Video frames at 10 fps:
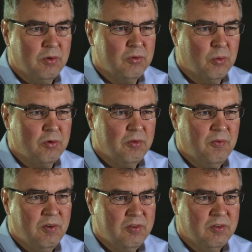resource
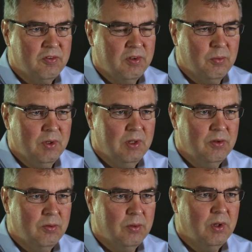efficiency. We need to